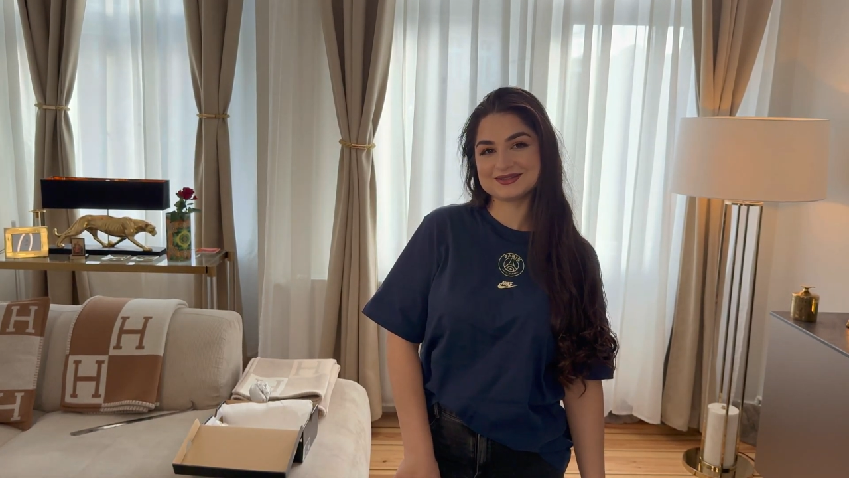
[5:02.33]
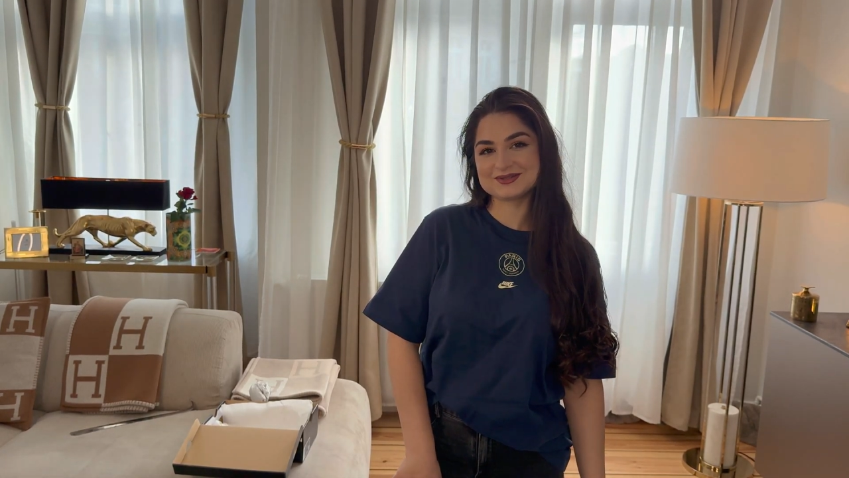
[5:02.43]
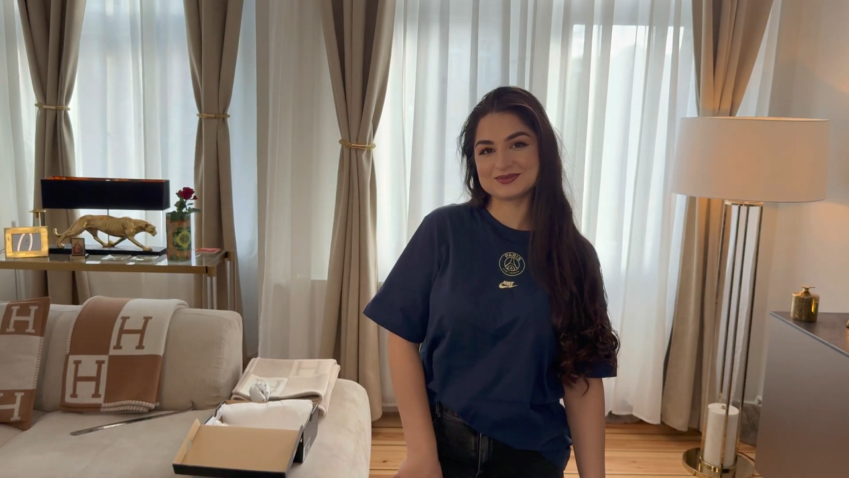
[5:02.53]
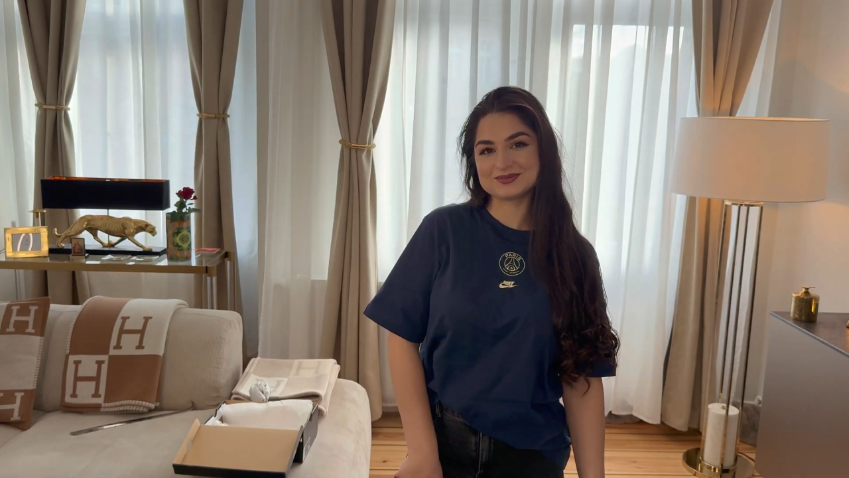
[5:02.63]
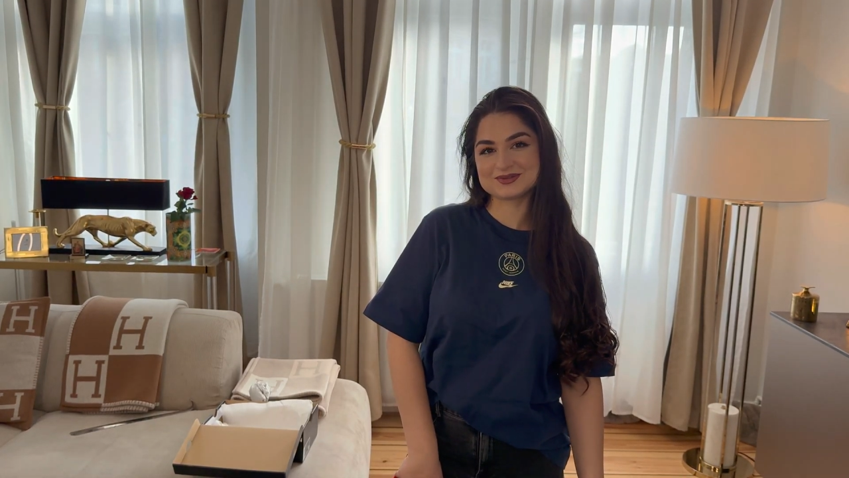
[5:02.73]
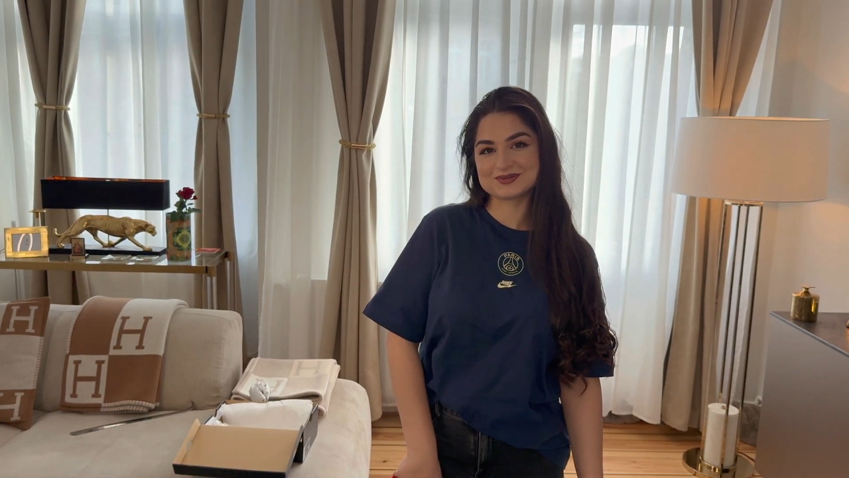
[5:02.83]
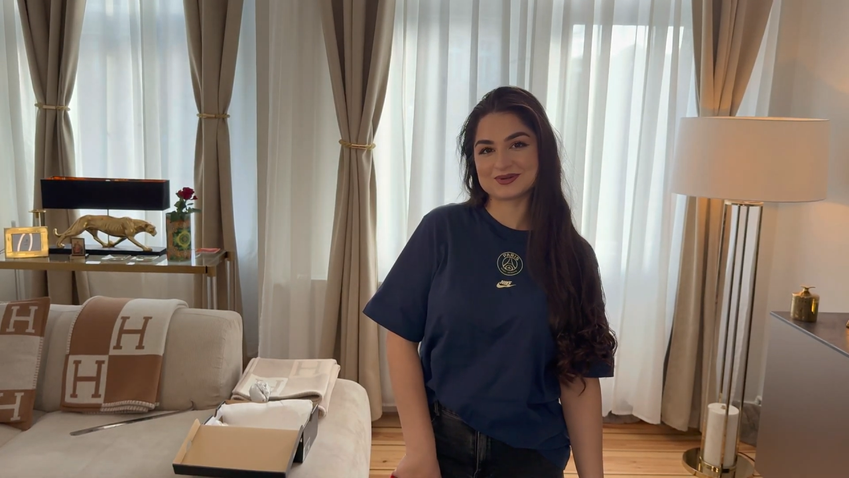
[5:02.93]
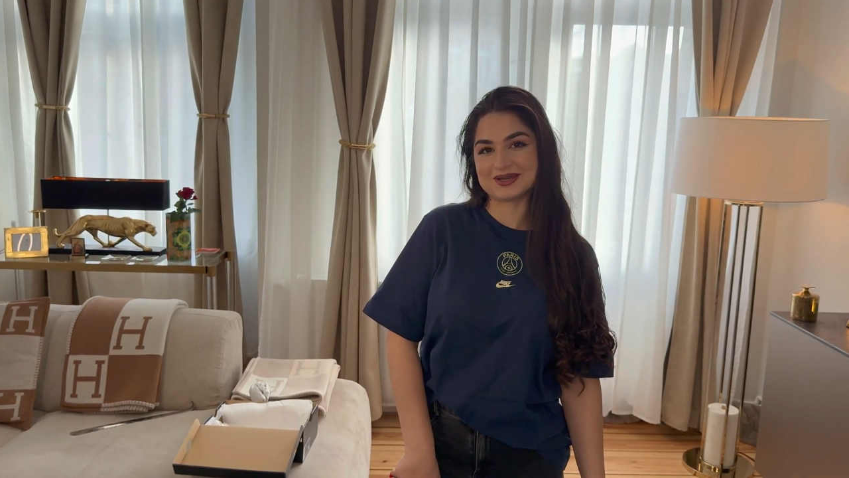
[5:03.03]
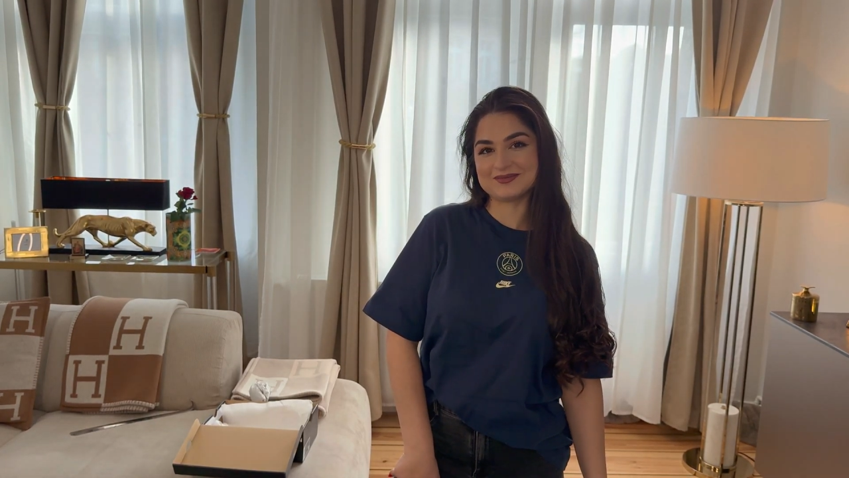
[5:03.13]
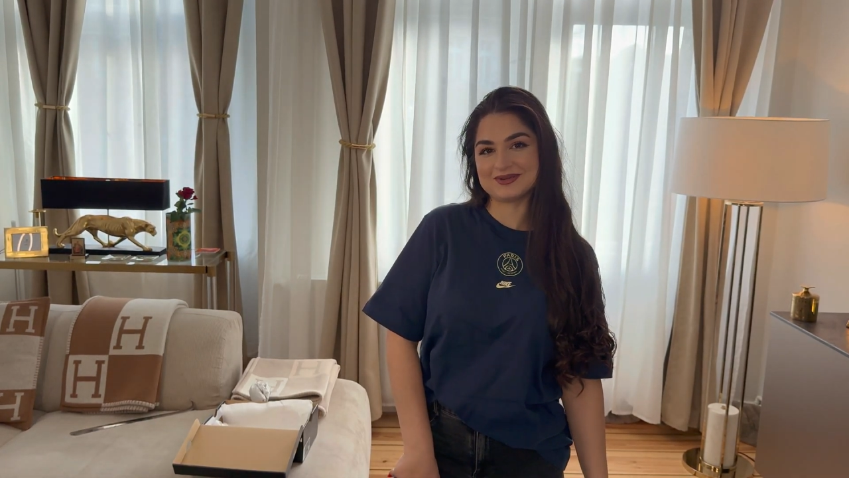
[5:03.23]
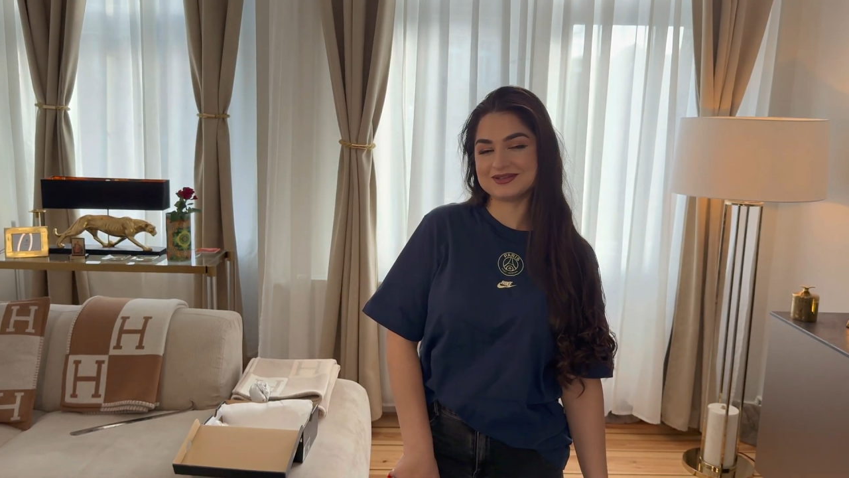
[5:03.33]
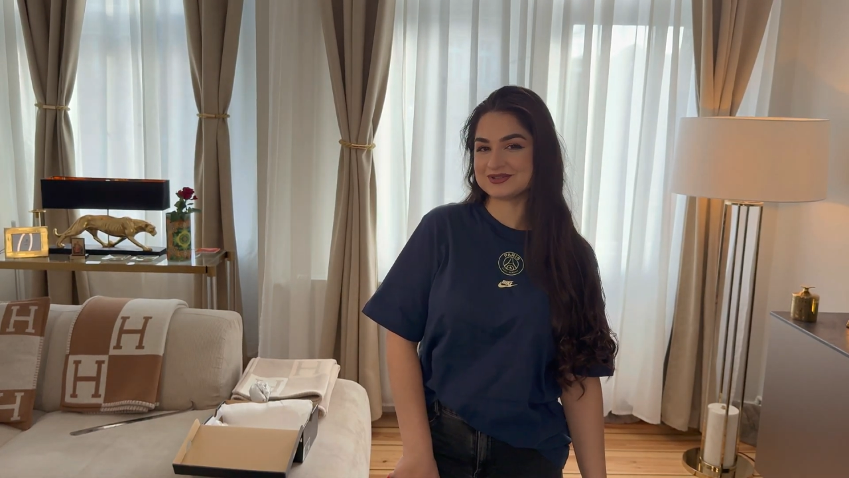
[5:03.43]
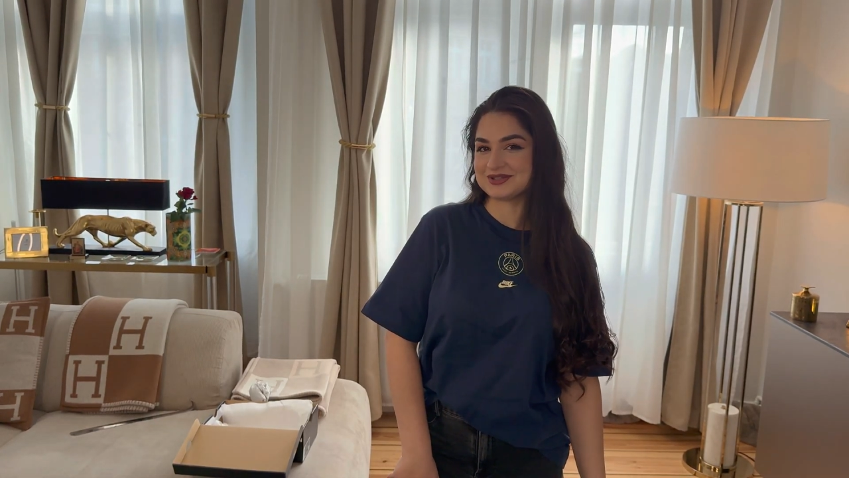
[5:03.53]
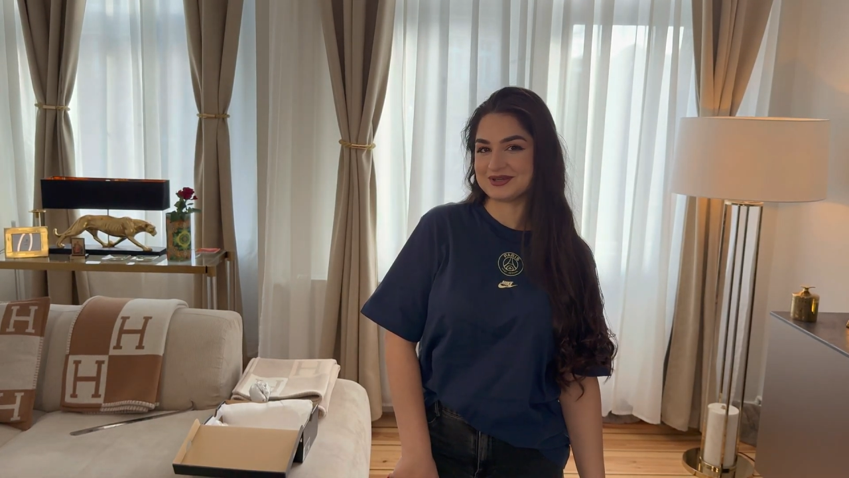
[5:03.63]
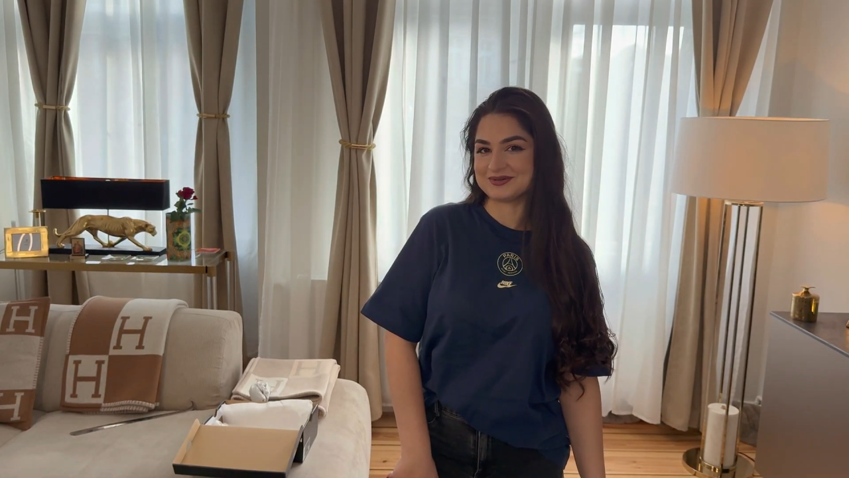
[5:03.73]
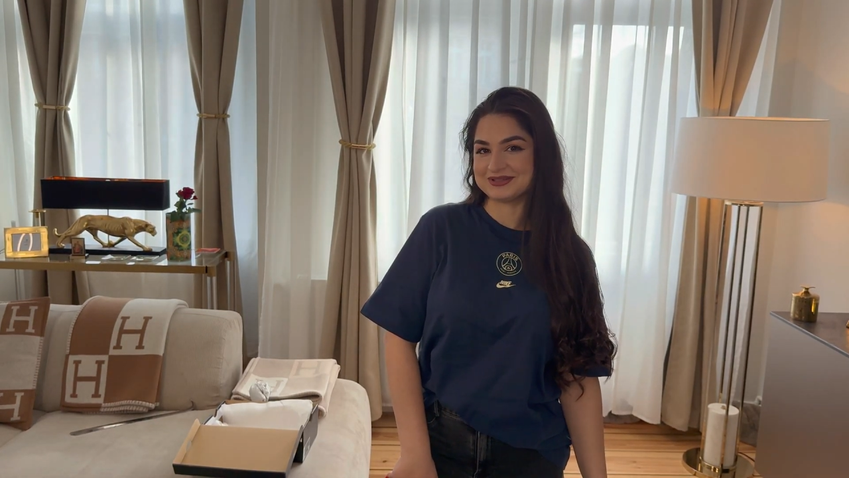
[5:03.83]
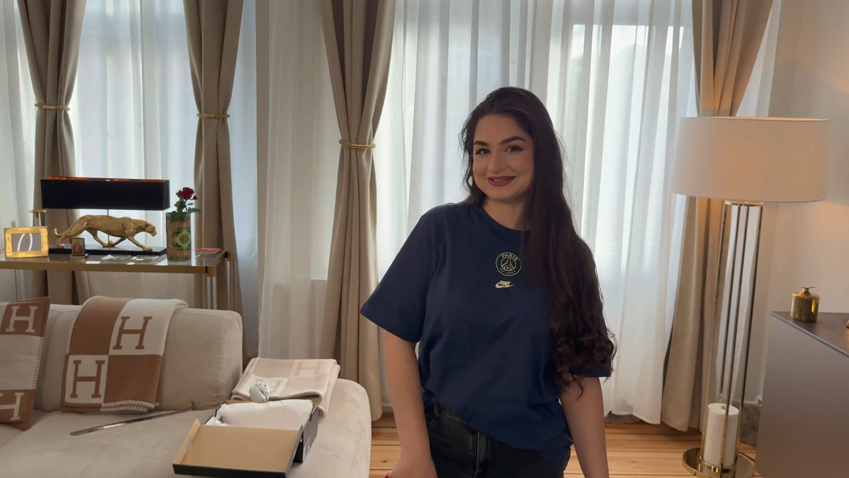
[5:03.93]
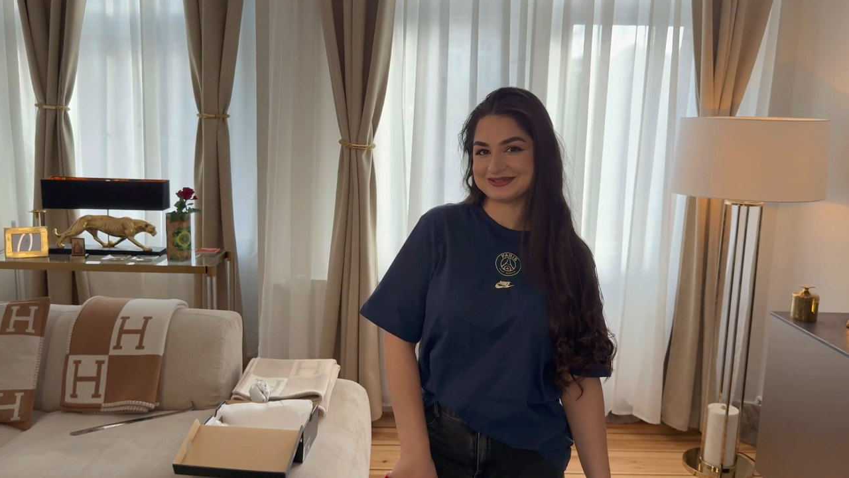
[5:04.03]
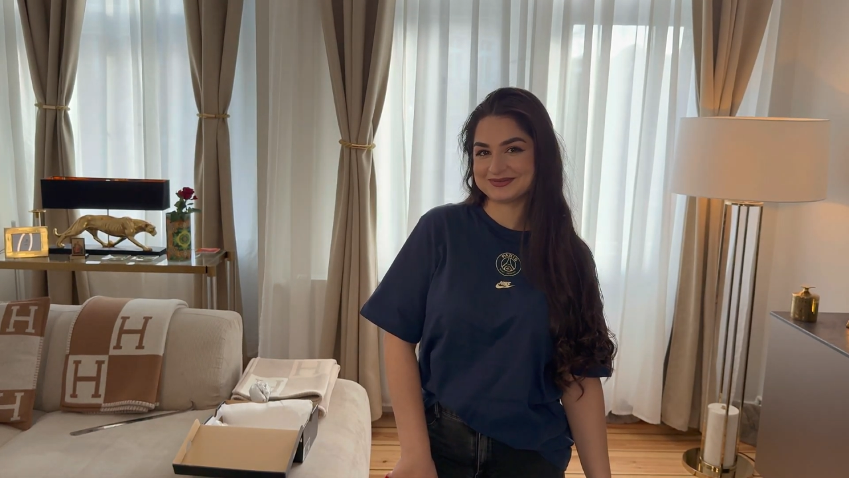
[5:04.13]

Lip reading: subscribe and share it.